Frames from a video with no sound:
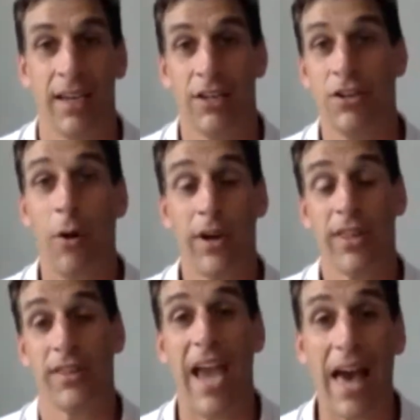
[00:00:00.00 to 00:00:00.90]
knowing
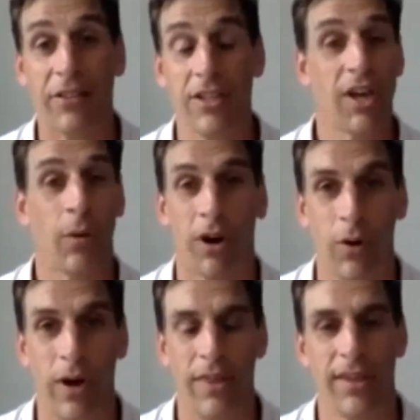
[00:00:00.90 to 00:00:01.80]
that the athletes I work
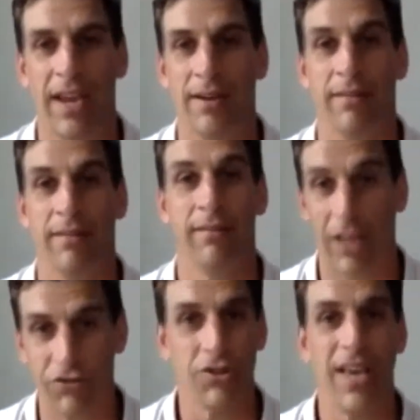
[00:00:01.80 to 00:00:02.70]
with can, like
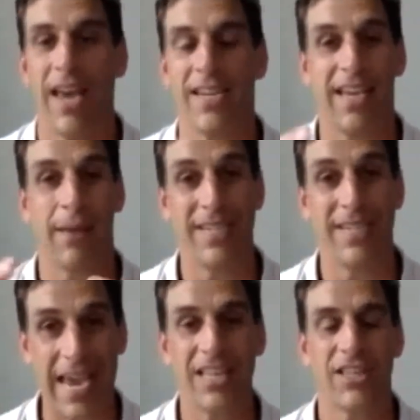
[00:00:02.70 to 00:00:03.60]
Drew said, can be
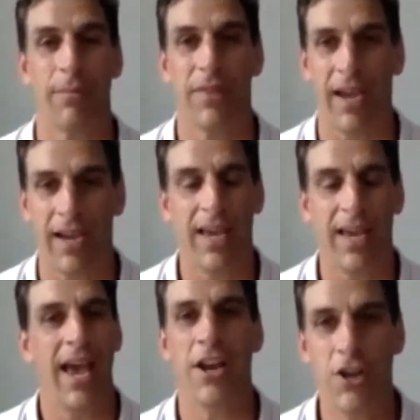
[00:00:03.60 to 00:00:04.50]
taking something
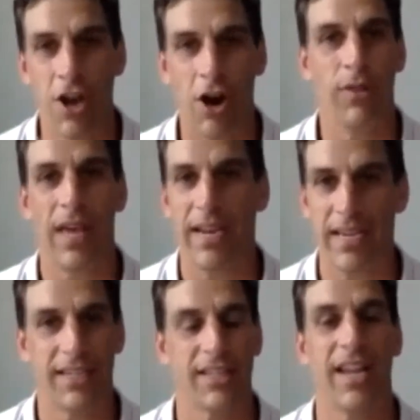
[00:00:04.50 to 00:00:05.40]
and know that
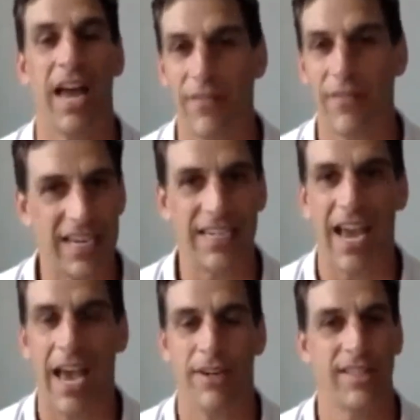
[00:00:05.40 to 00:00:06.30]
it does not have any
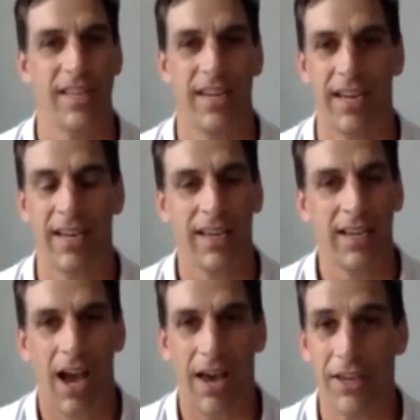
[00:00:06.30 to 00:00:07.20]
contaminants in it.
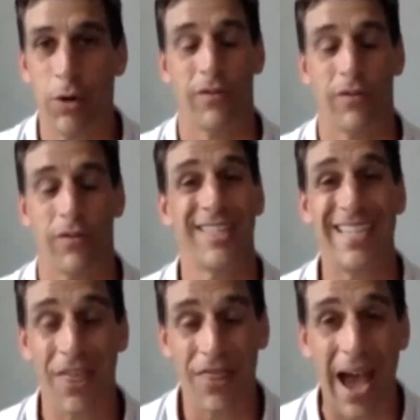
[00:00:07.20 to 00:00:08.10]
They do over
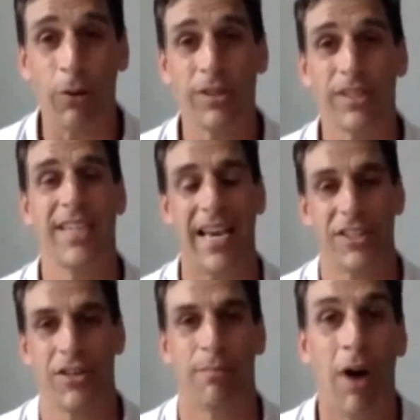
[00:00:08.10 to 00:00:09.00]
16,000
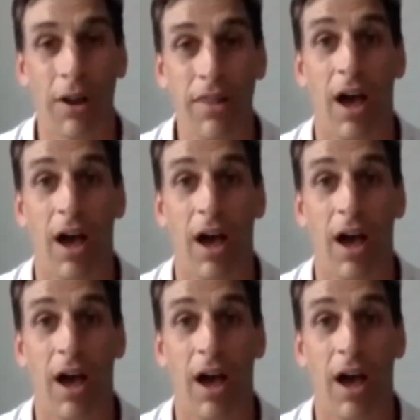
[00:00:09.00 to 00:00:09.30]
tests a month